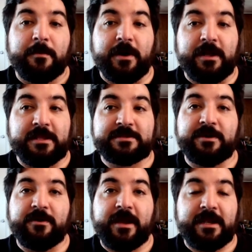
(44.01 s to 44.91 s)
But let's
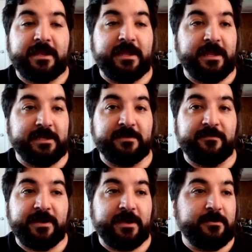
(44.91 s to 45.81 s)
go ahead and get into the
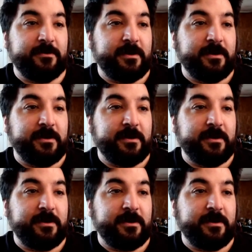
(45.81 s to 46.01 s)
video.